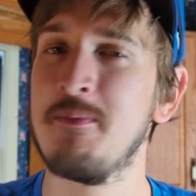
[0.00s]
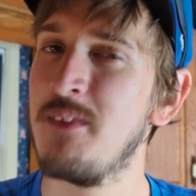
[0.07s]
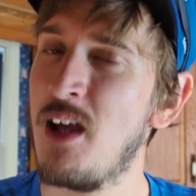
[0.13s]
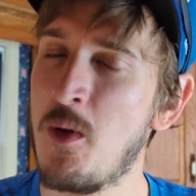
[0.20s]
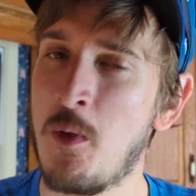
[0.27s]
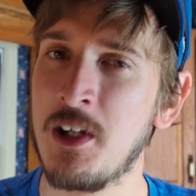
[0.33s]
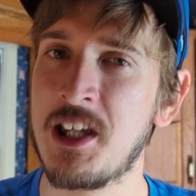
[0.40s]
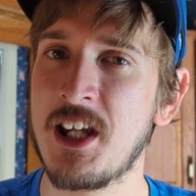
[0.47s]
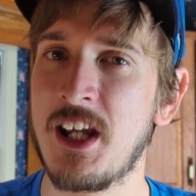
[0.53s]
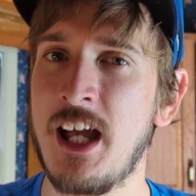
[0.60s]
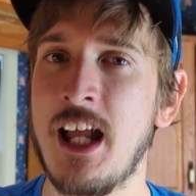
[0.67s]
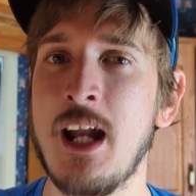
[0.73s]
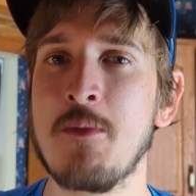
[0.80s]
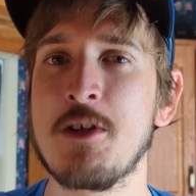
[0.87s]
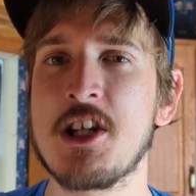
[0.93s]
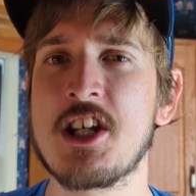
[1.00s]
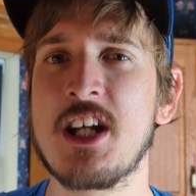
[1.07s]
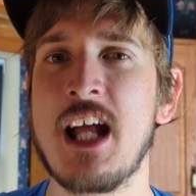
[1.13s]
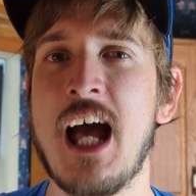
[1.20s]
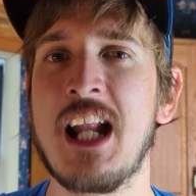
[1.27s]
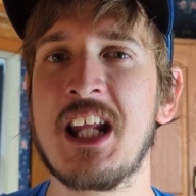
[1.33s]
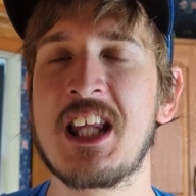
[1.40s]
and once again, I'm just going to
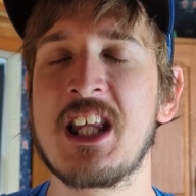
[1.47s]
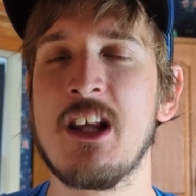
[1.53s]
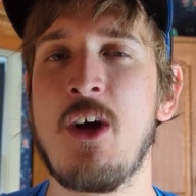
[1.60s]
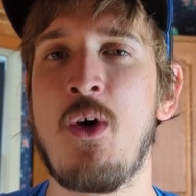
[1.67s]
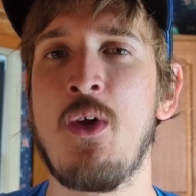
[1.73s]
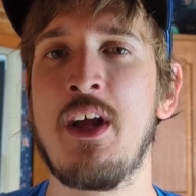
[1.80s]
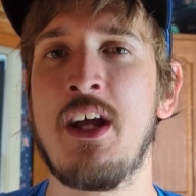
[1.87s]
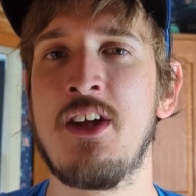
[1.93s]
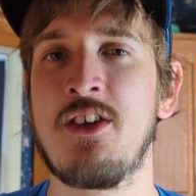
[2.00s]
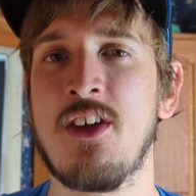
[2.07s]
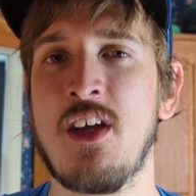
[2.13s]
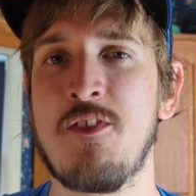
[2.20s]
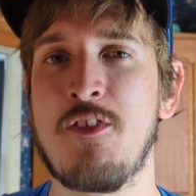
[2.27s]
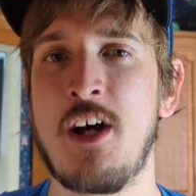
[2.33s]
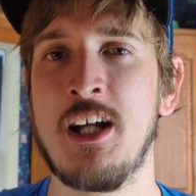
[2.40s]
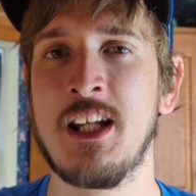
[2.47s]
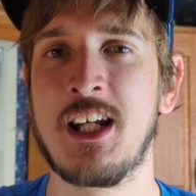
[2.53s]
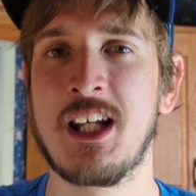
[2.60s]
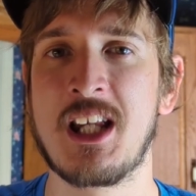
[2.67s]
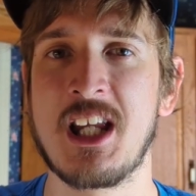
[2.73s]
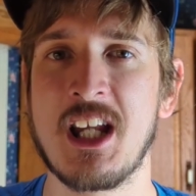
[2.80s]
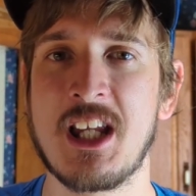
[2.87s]
add it slowly until I find the
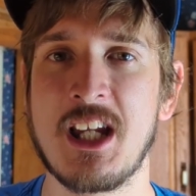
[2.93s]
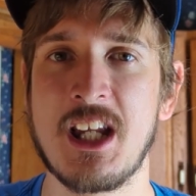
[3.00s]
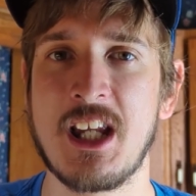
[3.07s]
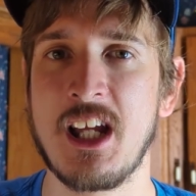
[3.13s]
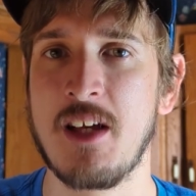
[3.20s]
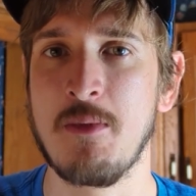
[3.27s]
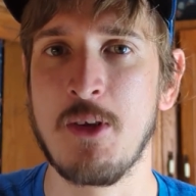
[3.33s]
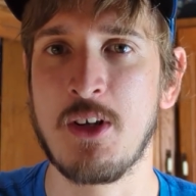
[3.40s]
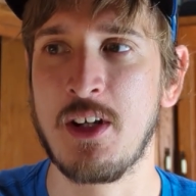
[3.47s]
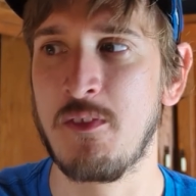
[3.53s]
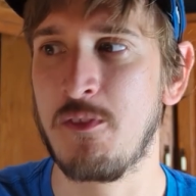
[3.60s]
consistency I'm looking